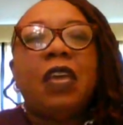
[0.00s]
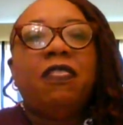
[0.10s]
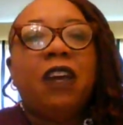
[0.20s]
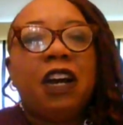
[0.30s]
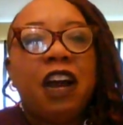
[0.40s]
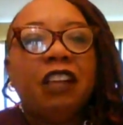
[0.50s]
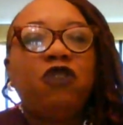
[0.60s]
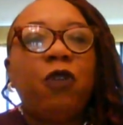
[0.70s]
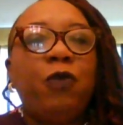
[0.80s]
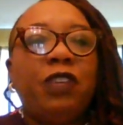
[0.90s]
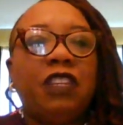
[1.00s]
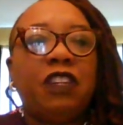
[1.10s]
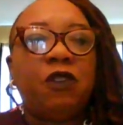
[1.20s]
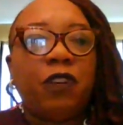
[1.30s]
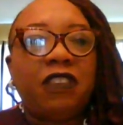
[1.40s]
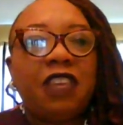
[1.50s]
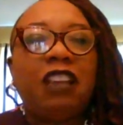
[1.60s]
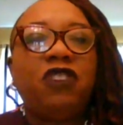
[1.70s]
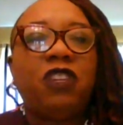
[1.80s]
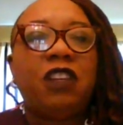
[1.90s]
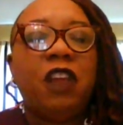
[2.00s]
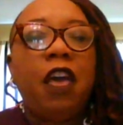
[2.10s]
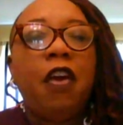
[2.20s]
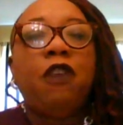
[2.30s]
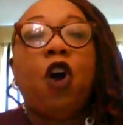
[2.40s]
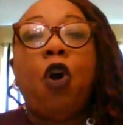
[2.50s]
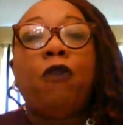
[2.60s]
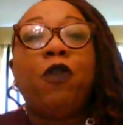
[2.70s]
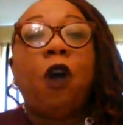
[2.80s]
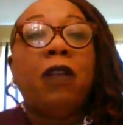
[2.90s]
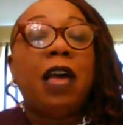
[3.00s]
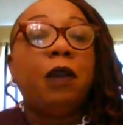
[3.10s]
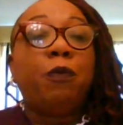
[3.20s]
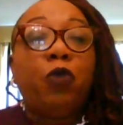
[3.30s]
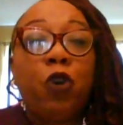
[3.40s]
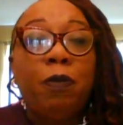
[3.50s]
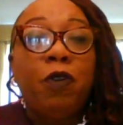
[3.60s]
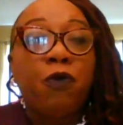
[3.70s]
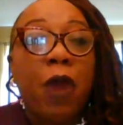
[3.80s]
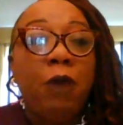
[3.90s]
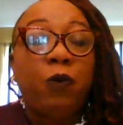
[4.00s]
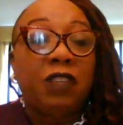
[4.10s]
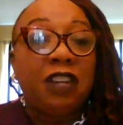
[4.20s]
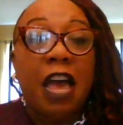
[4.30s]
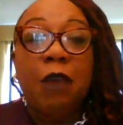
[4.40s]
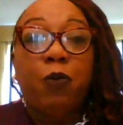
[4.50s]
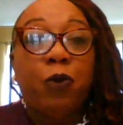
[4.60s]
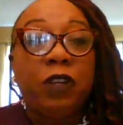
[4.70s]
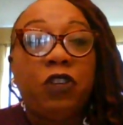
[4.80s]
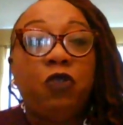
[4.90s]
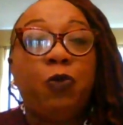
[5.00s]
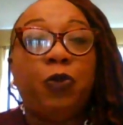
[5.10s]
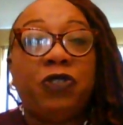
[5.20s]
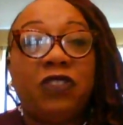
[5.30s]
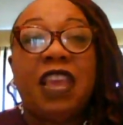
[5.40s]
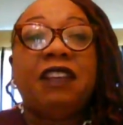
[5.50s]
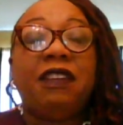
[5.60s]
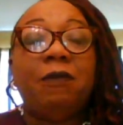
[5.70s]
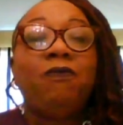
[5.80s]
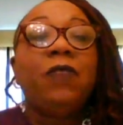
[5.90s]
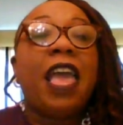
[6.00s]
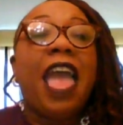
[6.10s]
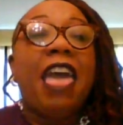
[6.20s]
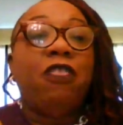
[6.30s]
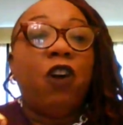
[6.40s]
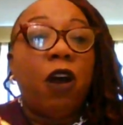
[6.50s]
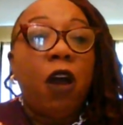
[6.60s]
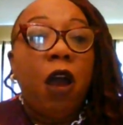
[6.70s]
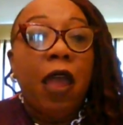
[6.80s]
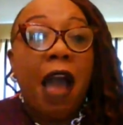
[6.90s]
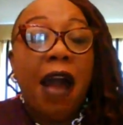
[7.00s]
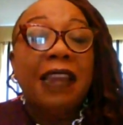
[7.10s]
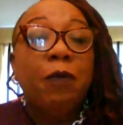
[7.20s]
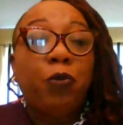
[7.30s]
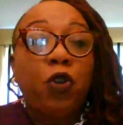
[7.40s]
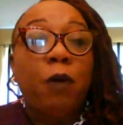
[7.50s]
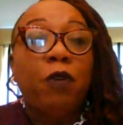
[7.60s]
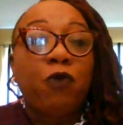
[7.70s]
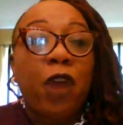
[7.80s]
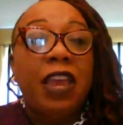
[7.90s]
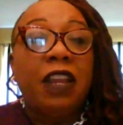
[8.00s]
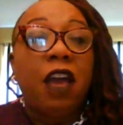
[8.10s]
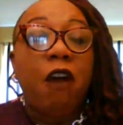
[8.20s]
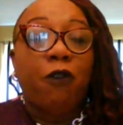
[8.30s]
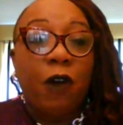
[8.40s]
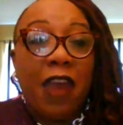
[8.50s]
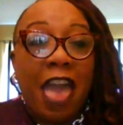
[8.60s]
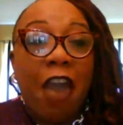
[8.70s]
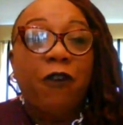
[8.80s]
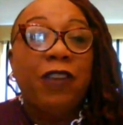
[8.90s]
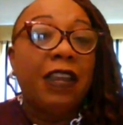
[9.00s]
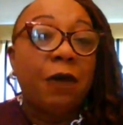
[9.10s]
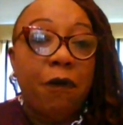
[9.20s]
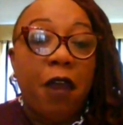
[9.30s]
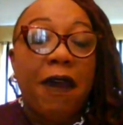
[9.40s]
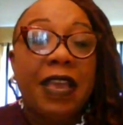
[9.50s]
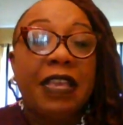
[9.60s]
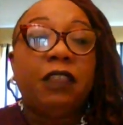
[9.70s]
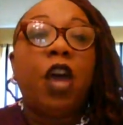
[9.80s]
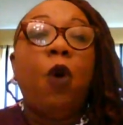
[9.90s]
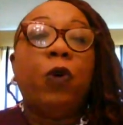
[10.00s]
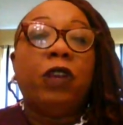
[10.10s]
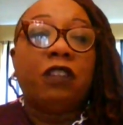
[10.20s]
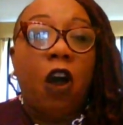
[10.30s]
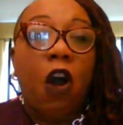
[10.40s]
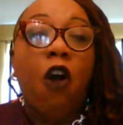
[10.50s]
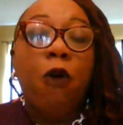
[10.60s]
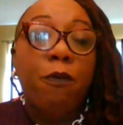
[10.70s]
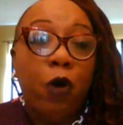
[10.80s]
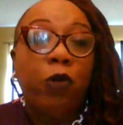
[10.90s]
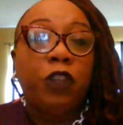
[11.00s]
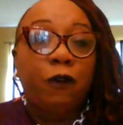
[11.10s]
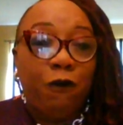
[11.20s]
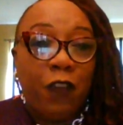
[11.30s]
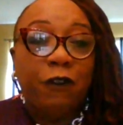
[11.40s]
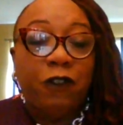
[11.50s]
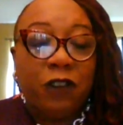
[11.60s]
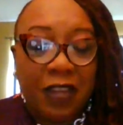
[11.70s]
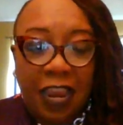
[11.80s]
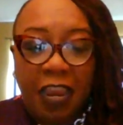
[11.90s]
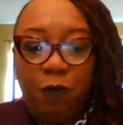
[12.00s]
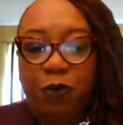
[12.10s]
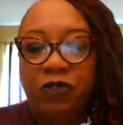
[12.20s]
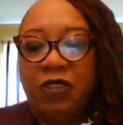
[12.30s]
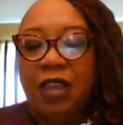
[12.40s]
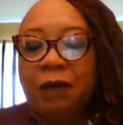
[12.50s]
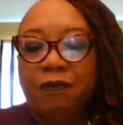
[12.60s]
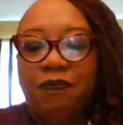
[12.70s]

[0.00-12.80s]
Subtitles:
The country was in a recession. The overall unemployment rate was 9.2%, and the unemployment rate for African Americans was almost 15%.